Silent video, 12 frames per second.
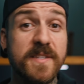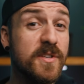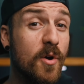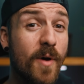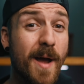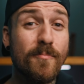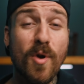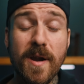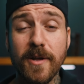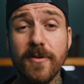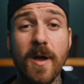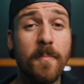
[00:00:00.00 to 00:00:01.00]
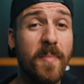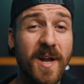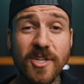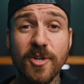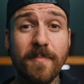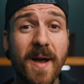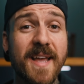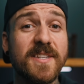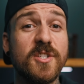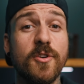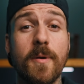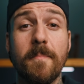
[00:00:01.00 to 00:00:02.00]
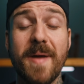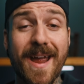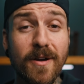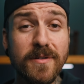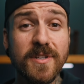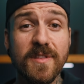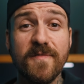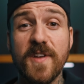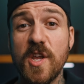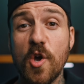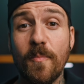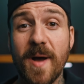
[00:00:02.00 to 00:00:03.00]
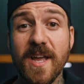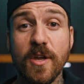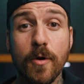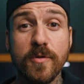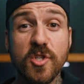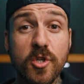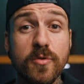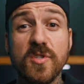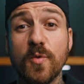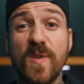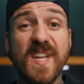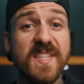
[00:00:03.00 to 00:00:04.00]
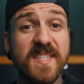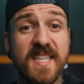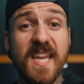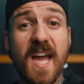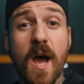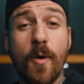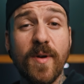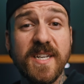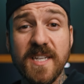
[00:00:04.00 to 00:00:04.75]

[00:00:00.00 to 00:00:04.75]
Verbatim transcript: So I brought out a bunch of mics to compare to the VideoMic Go II so we can see how it